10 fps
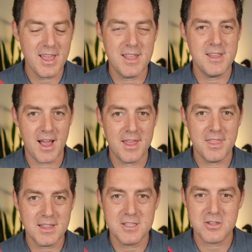And yeah, I
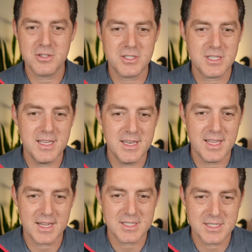think these are just
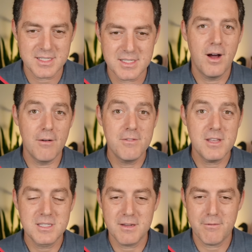indexes of
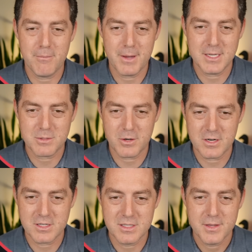these different
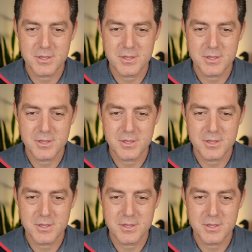benchmarks.